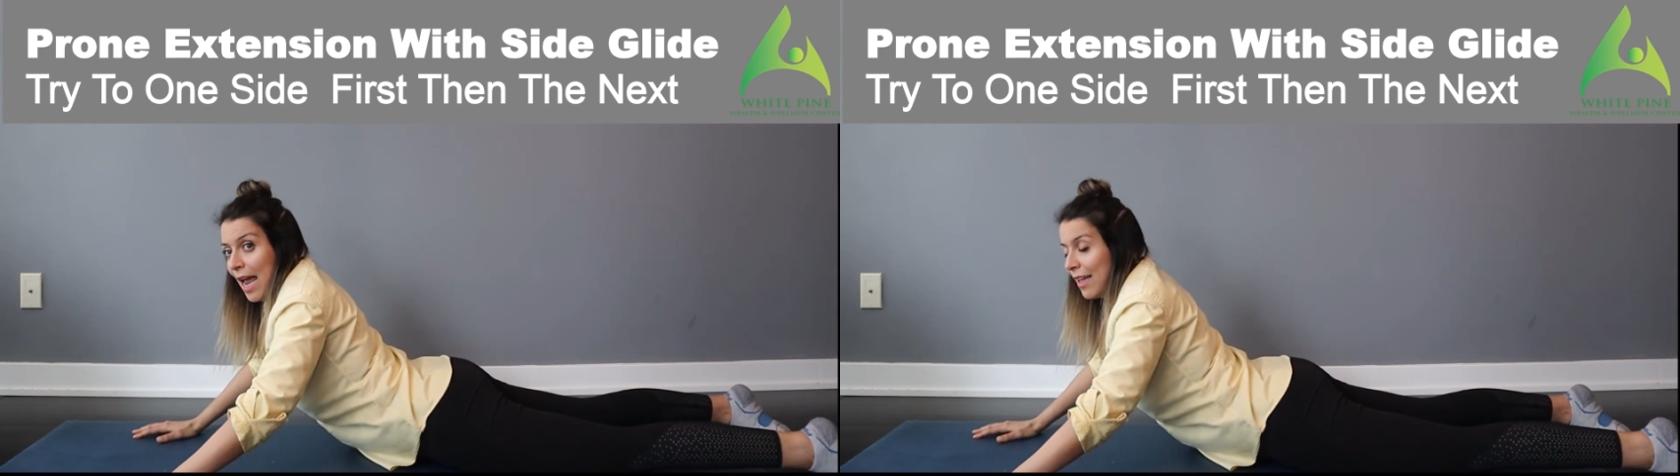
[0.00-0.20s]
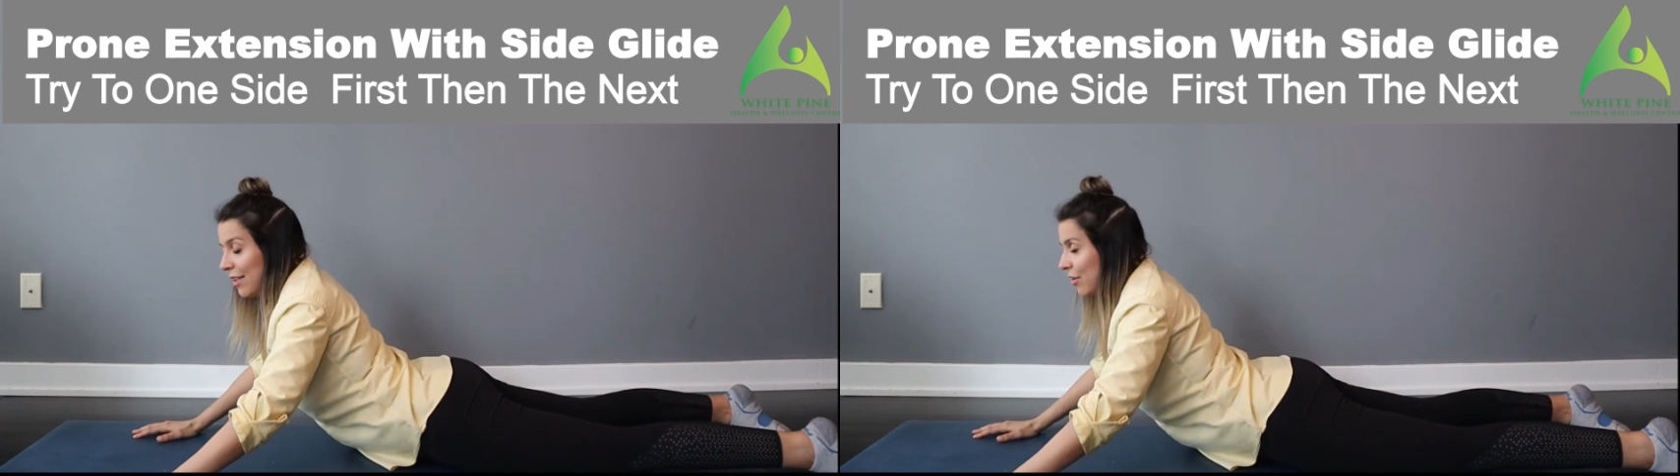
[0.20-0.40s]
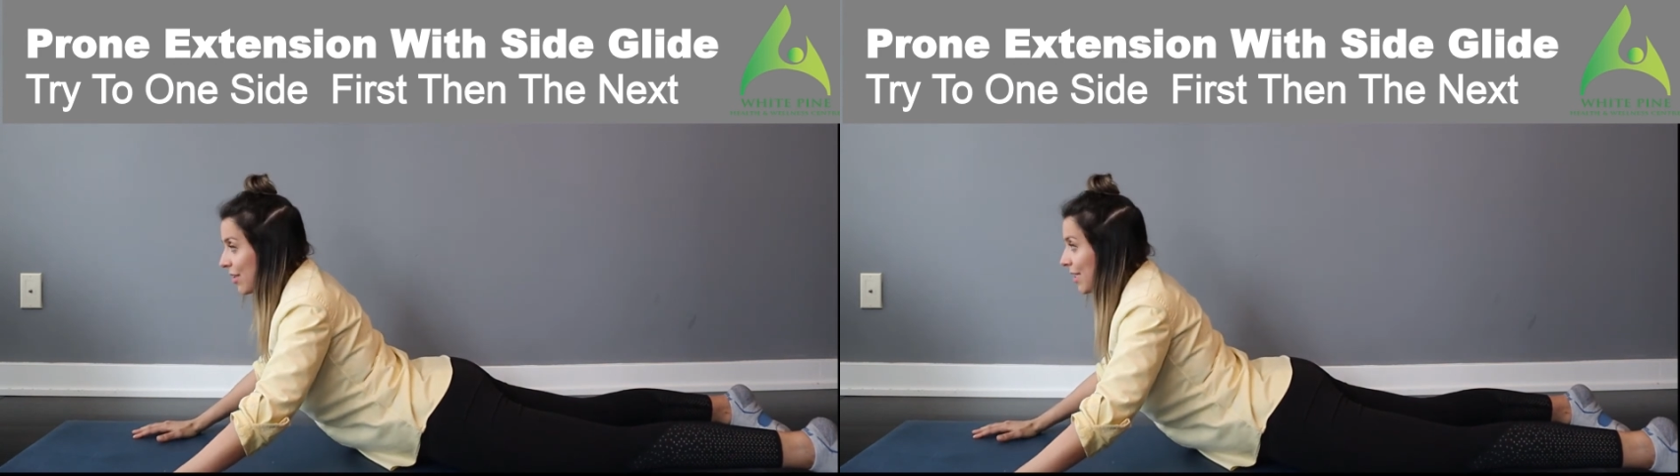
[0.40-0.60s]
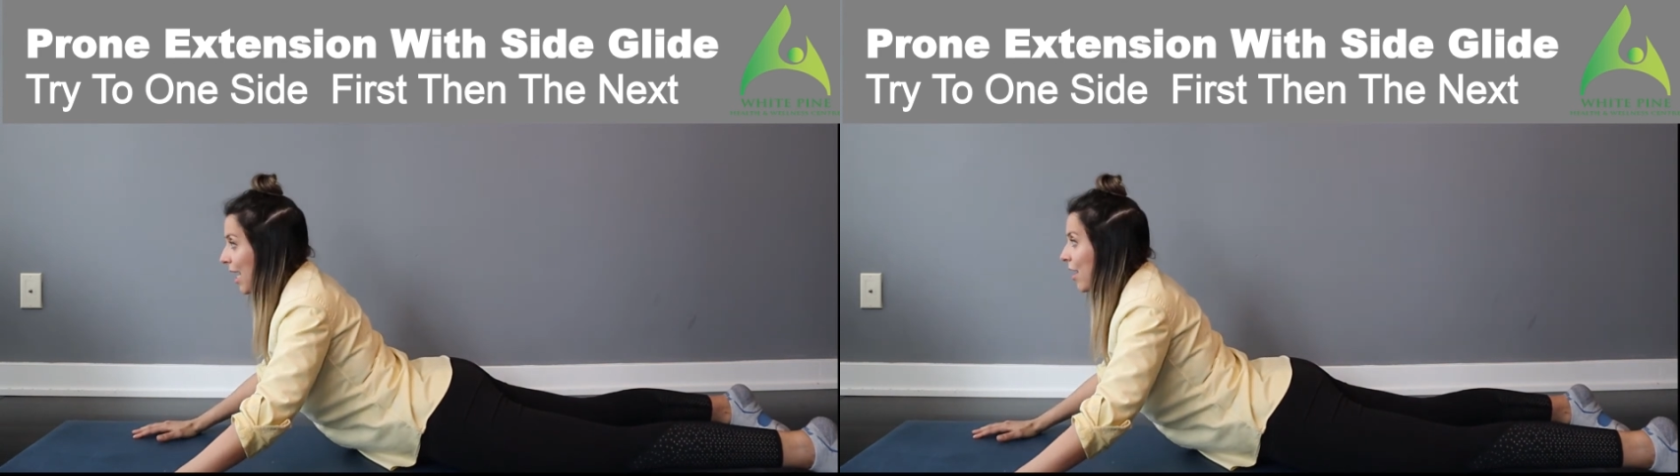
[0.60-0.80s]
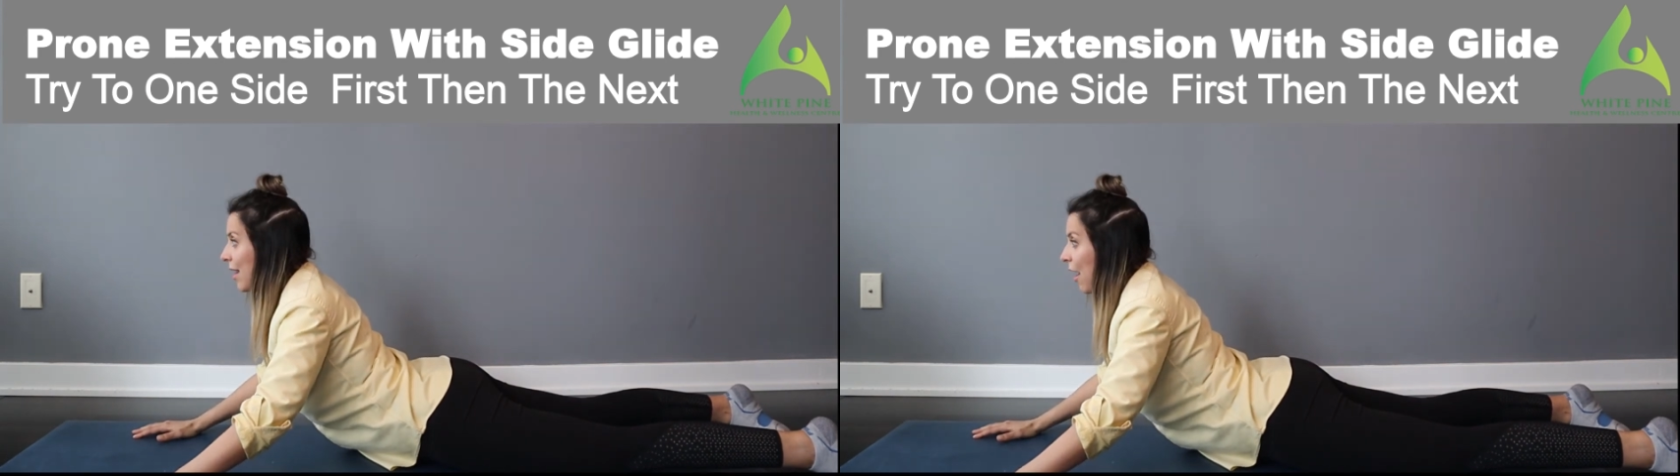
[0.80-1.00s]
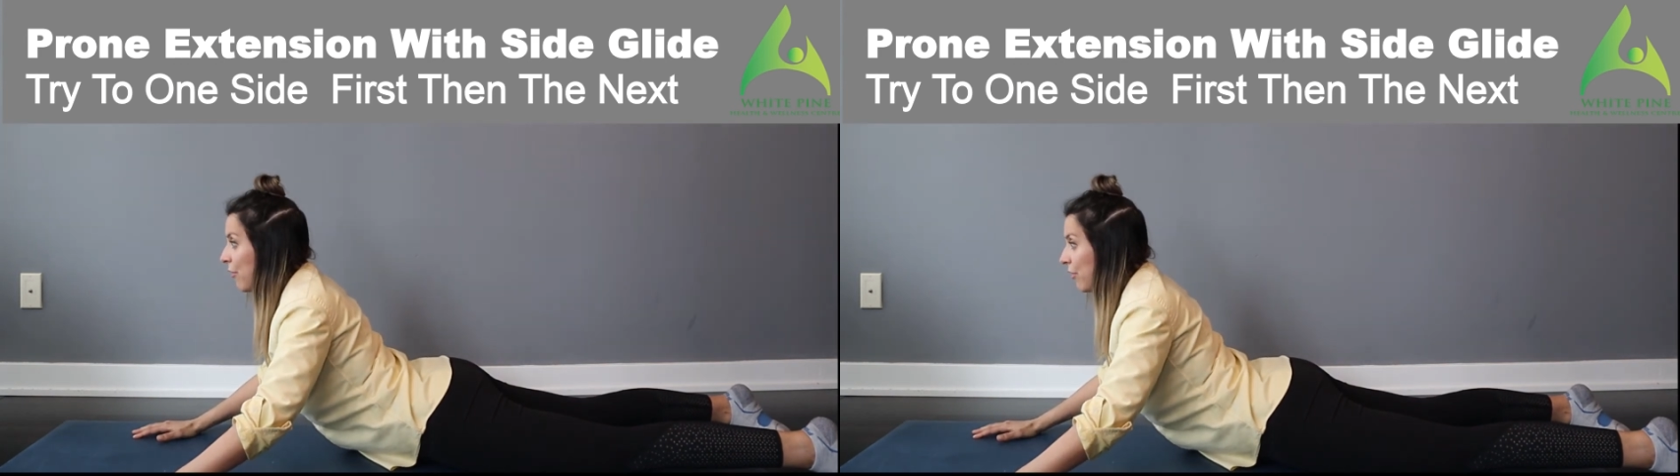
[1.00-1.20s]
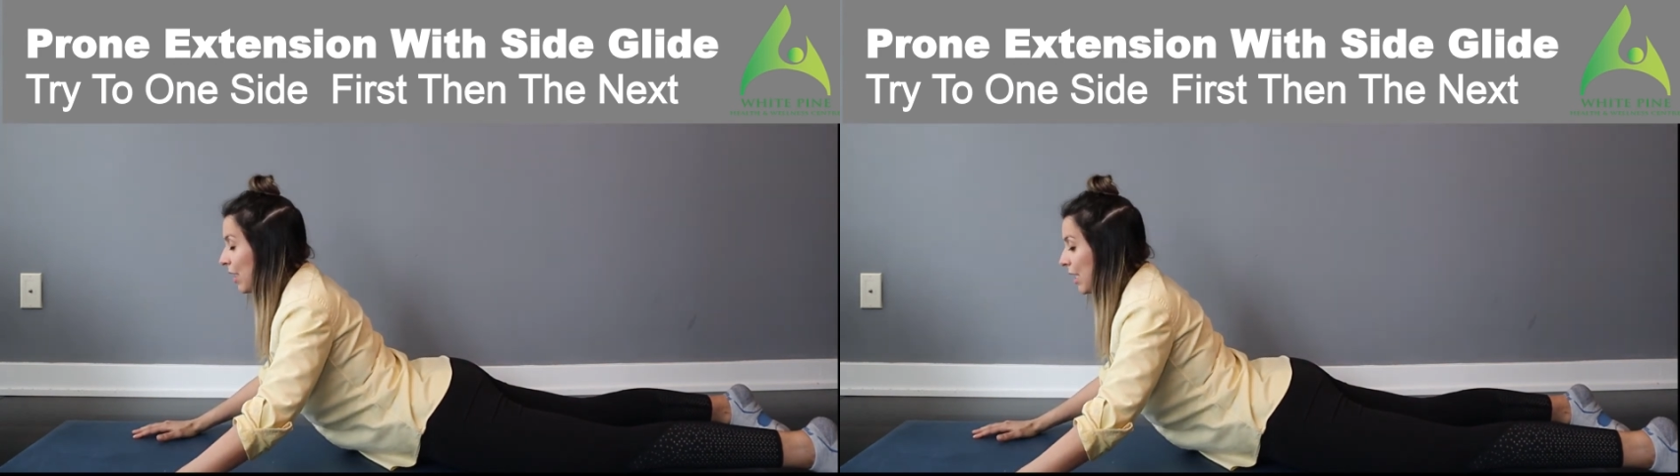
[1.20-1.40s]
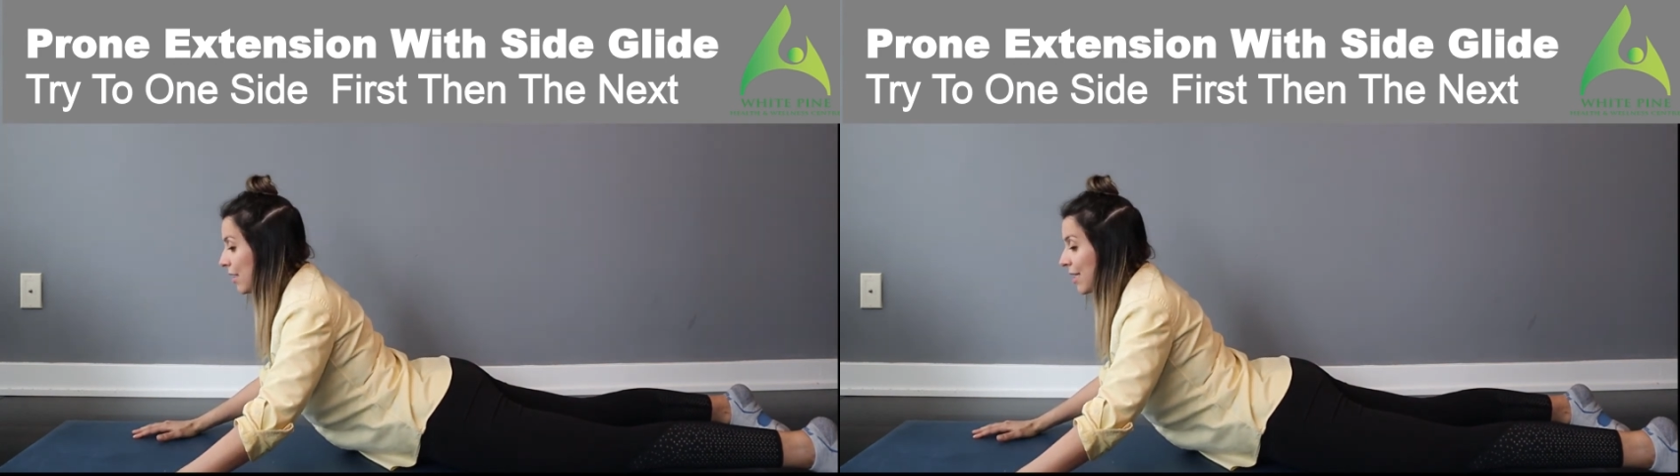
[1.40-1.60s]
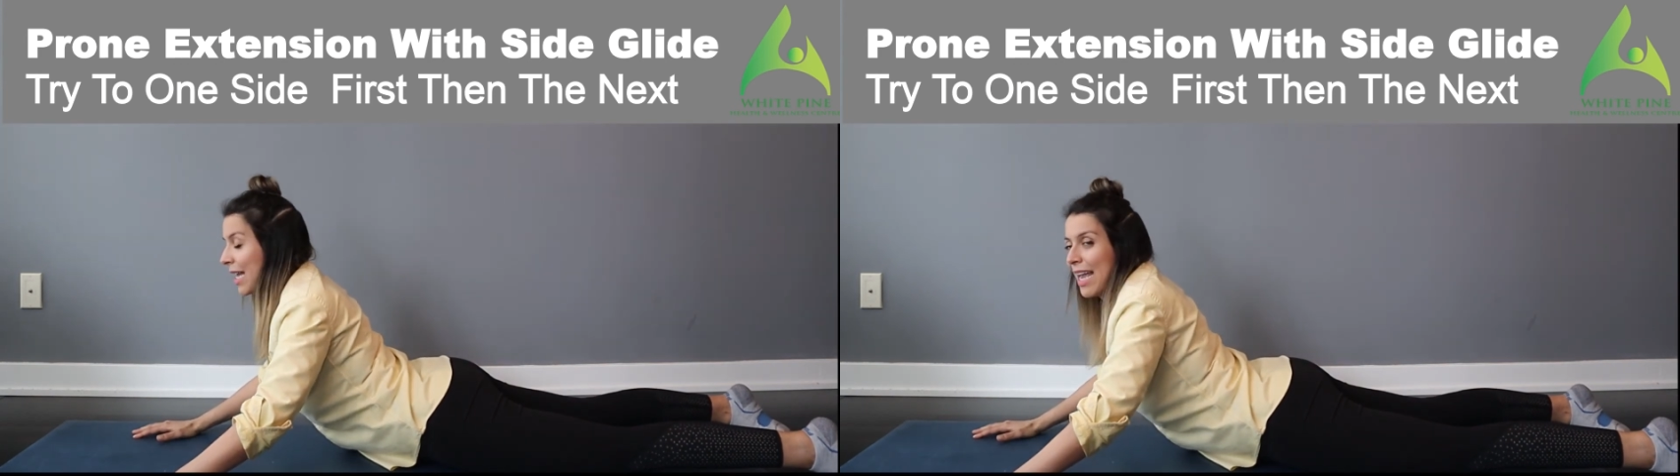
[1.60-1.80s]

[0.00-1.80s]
And then you see how that feels.